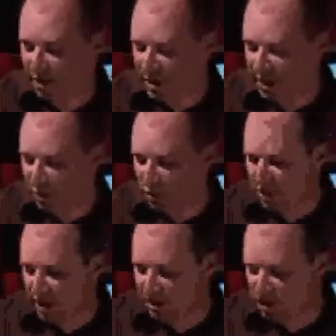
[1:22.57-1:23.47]
And with
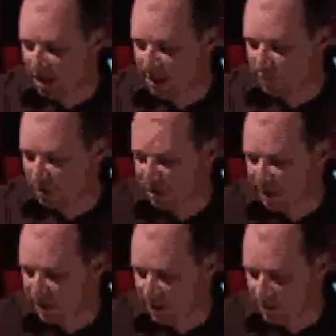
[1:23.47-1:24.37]
that shape, just like
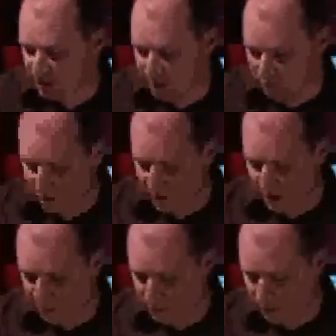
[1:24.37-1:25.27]
that, just kind of bring that up
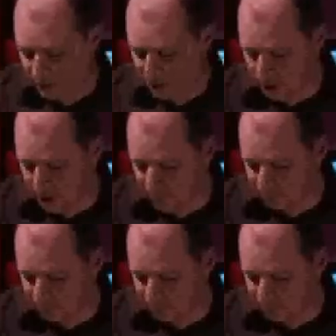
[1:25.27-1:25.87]
to your guitar.